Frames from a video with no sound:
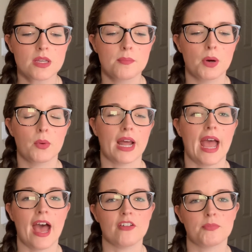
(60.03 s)
But when I
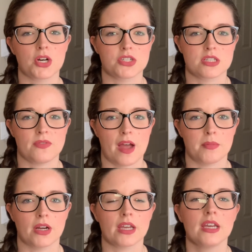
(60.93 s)
have purchased
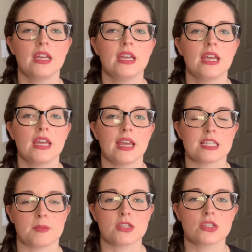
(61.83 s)
fabric,
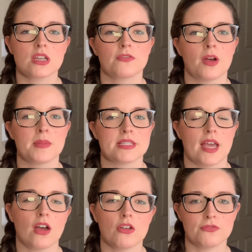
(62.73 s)
especially from a
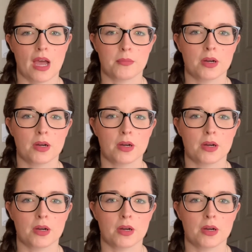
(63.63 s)
site called Fabric